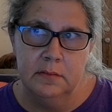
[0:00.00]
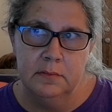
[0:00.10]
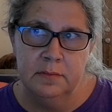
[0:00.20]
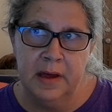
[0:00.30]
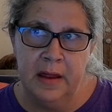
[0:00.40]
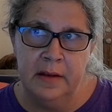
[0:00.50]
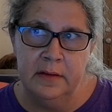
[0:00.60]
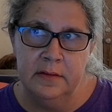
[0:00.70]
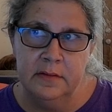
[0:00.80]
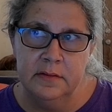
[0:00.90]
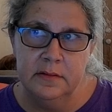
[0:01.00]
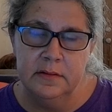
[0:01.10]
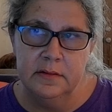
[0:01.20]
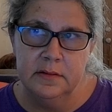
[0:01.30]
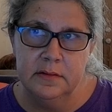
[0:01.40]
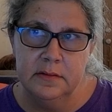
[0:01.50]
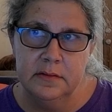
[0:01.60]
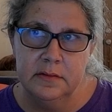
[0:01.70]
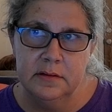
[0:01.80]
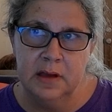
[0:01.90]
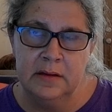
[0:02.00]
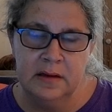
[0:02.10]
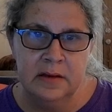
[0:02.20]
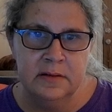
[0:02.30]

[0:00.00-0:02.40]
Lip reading: but I